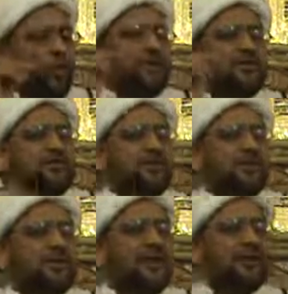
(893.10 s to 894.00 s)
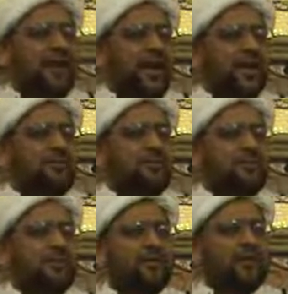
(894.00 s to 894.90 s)
when Rasulullah
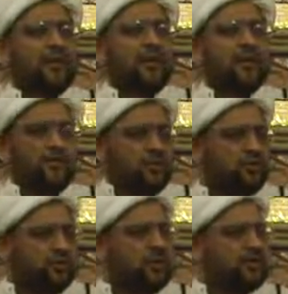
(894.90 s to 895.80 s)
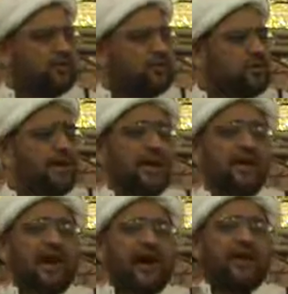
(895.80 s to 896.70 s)
came, when you look at
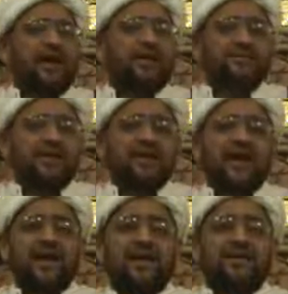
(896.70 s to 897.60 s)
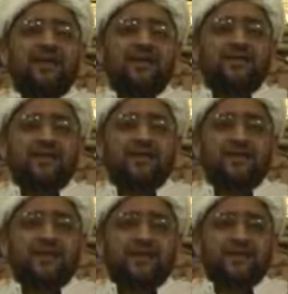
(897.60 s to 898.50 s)
Rasulullah, Allah said that
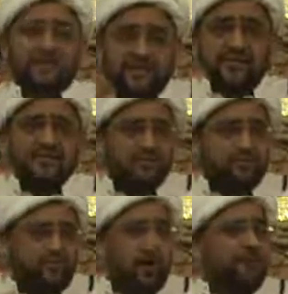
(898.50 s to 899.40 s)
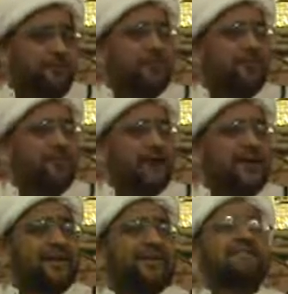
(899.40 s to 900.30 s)
this prophet of
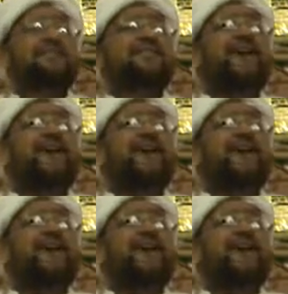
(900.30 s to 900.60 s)
mine is